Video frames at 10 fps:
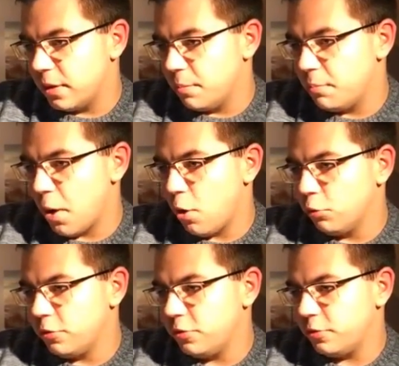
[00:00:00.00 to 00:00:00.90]
Boat.
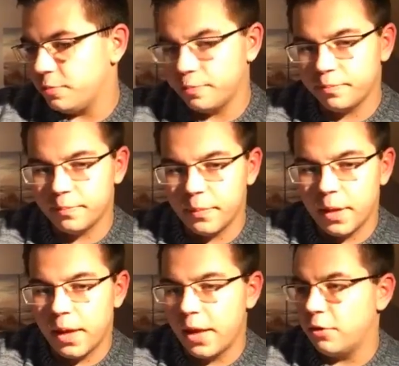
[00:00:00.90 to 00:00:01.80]

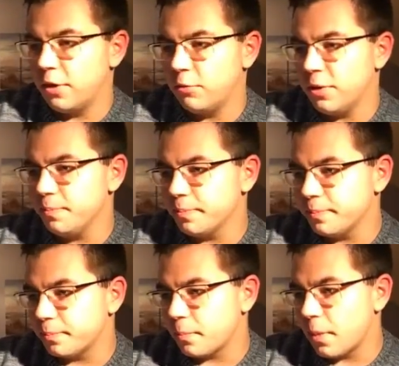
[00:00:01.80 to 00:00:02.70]
I know that one.
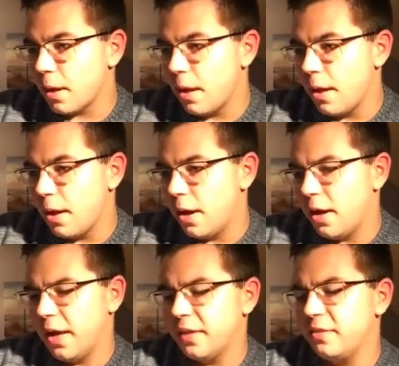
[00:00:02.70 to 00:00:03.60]

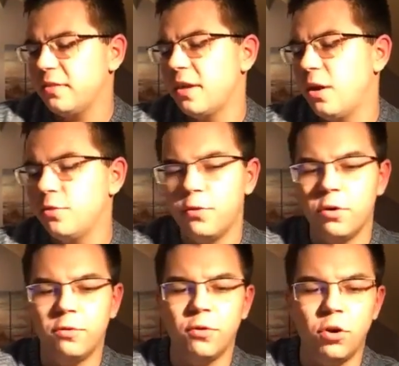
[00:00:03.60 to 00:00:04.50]
I guess it's out for
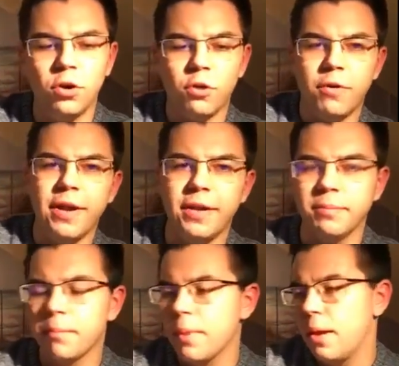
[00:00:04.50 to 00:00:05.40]
long already,
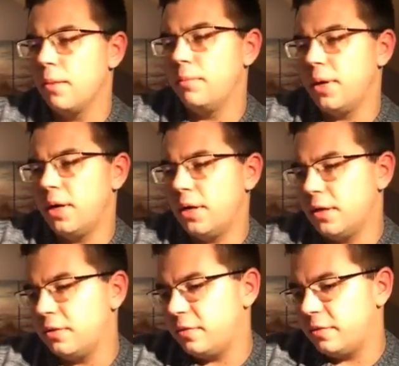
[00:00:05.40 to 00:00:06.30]

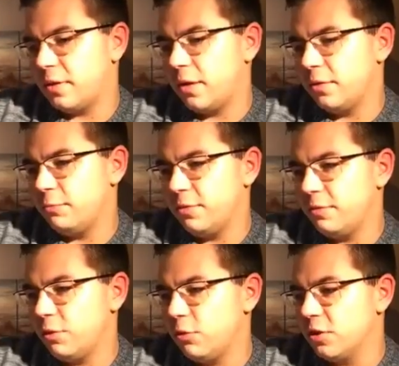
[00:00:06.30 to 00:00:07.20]
but I
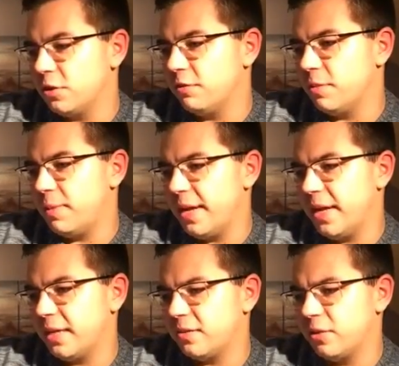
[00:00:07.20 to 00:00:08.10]
definitely wanted to give it a play. I
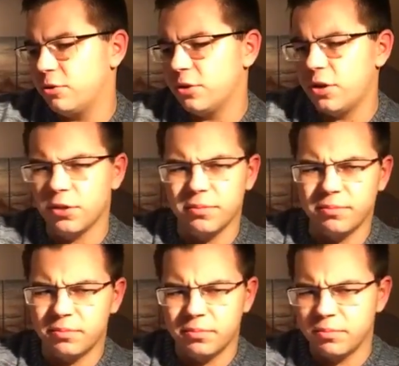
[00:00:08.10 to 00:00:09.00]
guess I heard it on
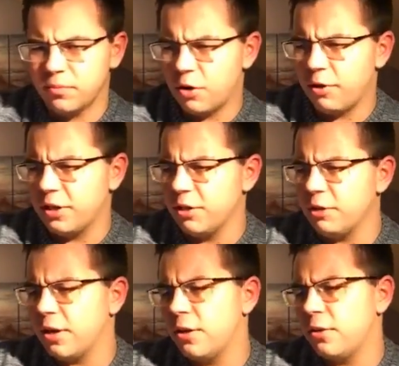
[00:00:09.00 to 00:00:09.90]

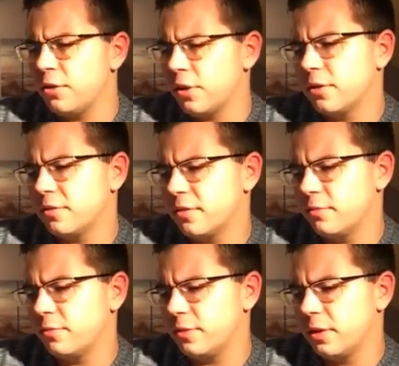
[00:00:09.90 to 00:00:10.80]
Criteria or
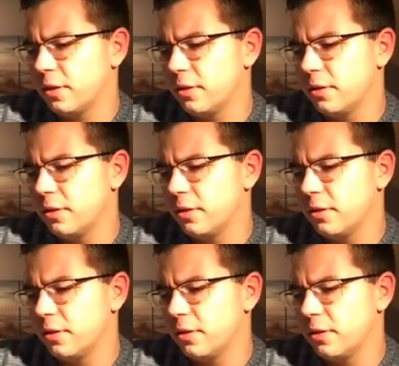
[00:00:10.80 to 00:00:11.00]
something.